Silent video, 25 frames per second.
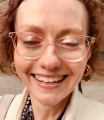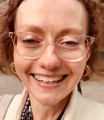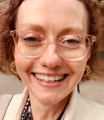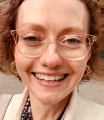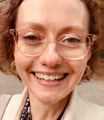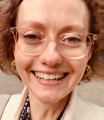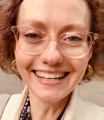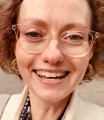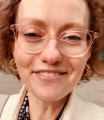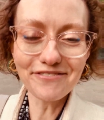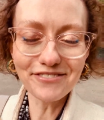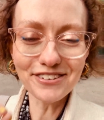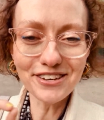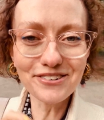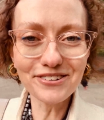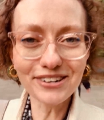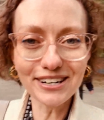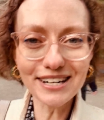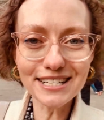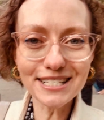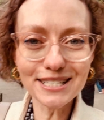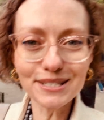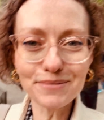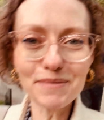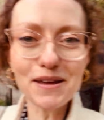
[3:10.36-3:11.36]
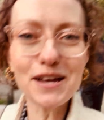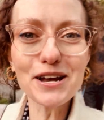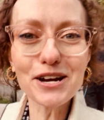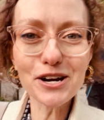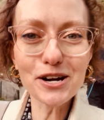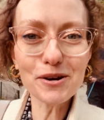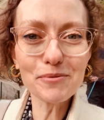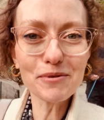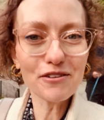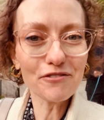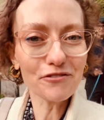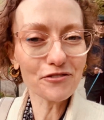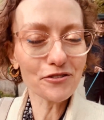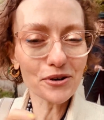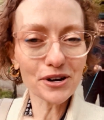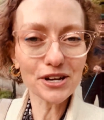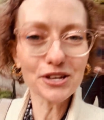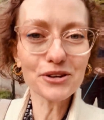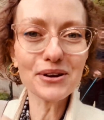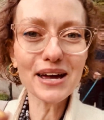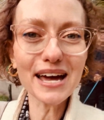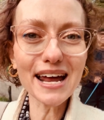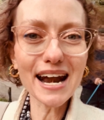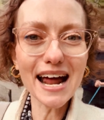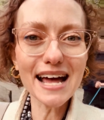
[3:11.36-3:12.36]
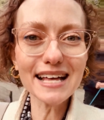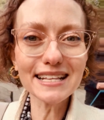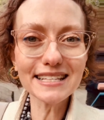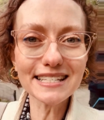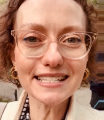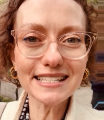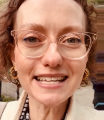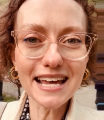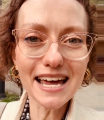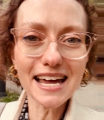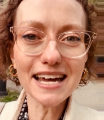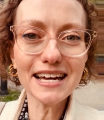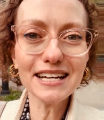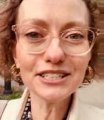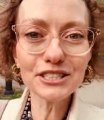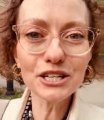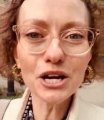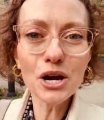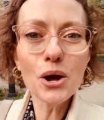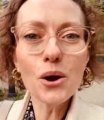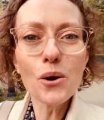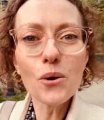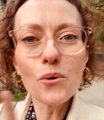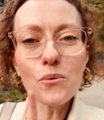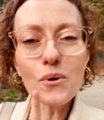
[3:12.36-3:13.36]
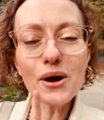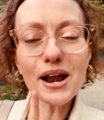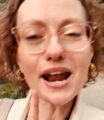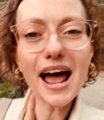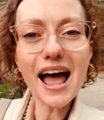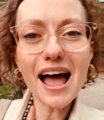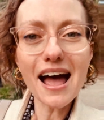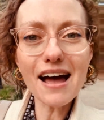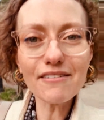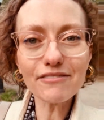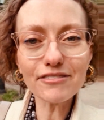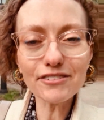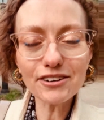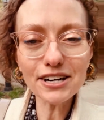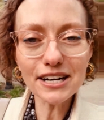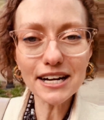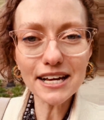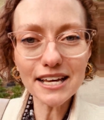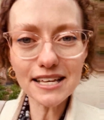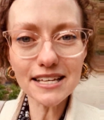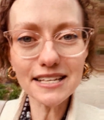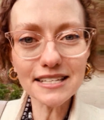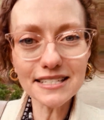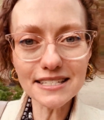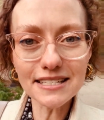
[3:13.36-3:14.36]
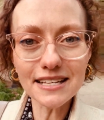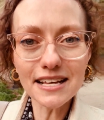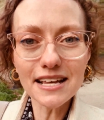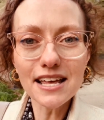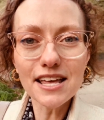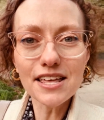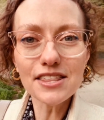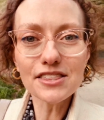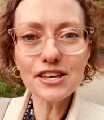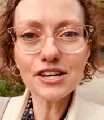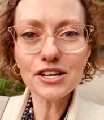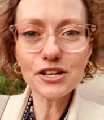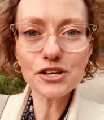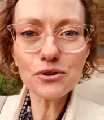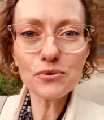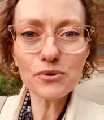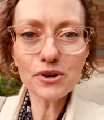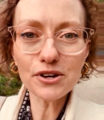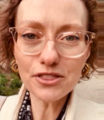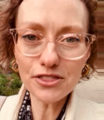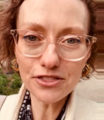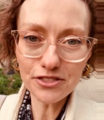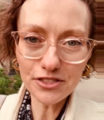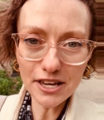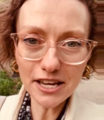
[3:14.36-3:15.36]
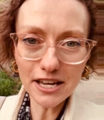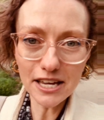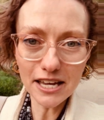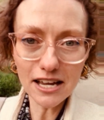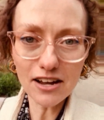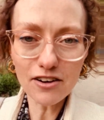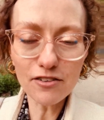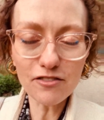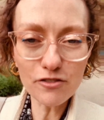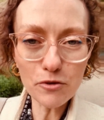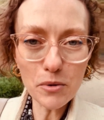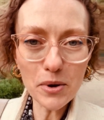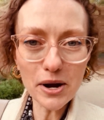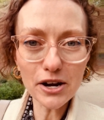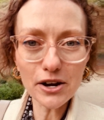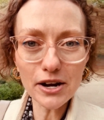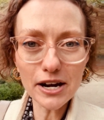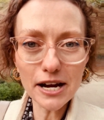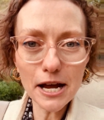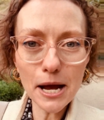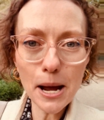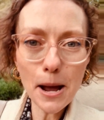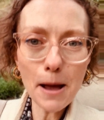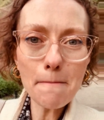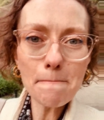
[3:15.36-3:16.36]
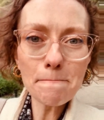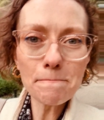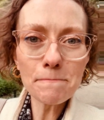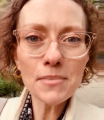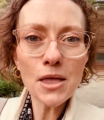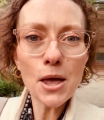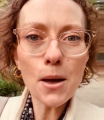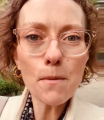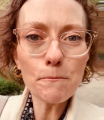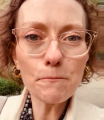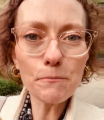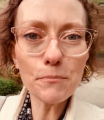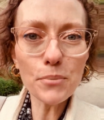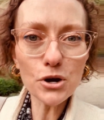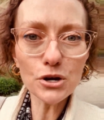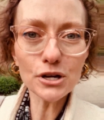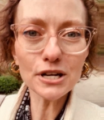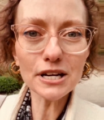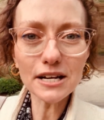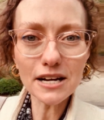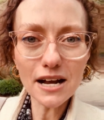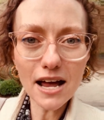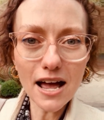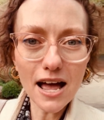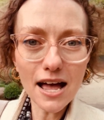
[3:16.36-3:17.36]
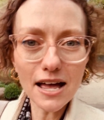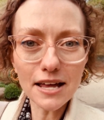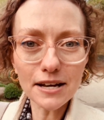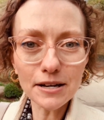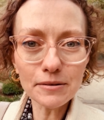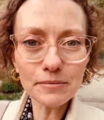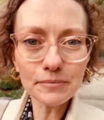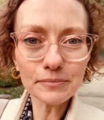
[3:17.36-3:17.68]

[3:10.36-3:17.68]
if you are a speaker, before you get on stage, whatever it is that you are thinking of wearing, put it on